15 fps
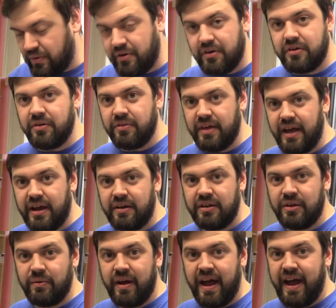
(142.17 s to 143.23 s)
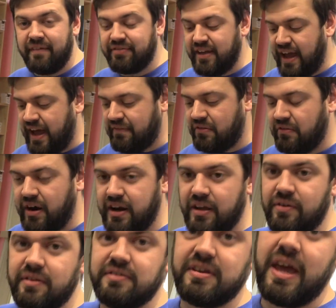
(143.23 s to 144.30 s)
order to do that, you have to have a
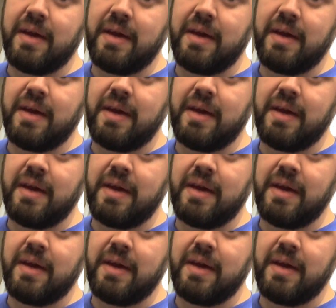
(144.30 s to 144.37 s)
radio that's